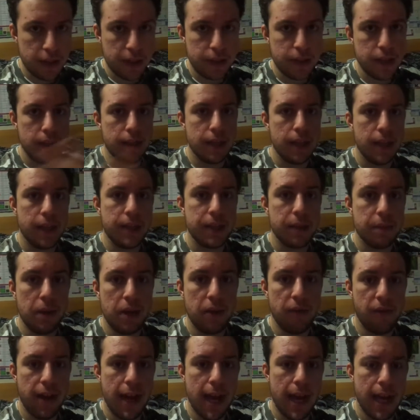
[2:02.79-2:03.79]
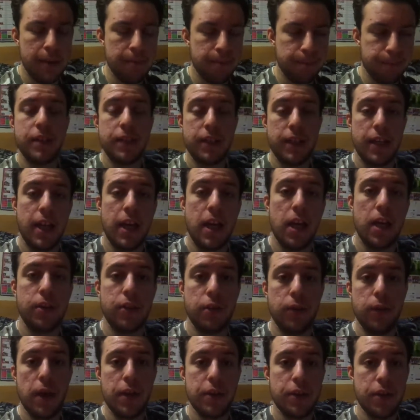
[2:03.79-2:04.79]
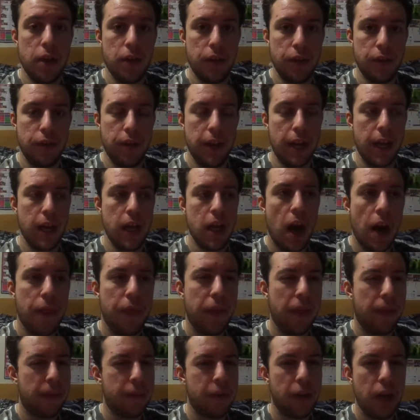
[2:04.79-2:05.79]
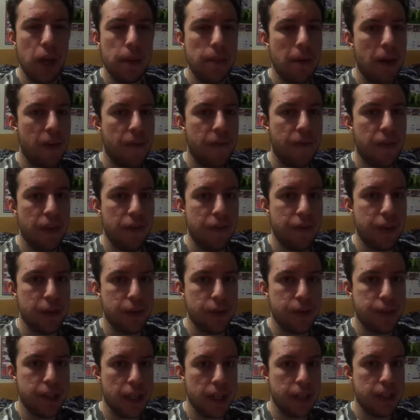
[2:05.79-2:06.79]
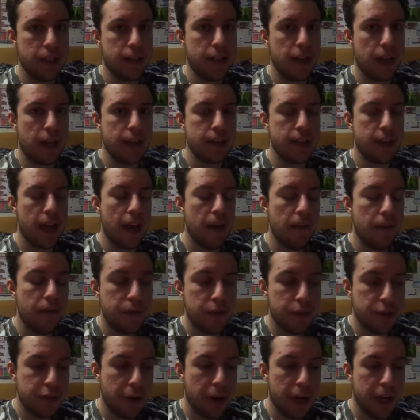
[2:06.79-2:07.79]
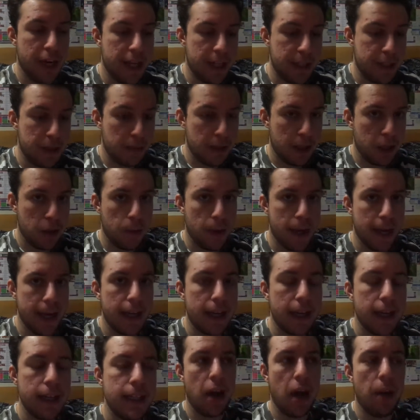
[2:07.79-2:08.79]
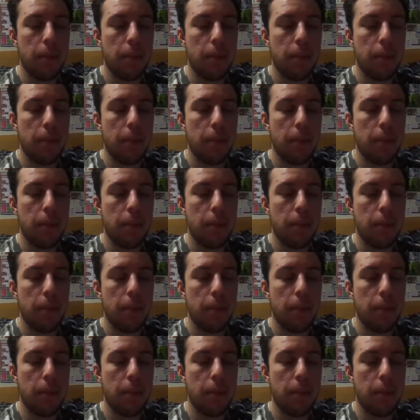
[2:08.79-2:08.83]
the city to meet Rhianne, to see her do her dance thing. I think there's only about 50 or 60 tickets left, so I need to be quick.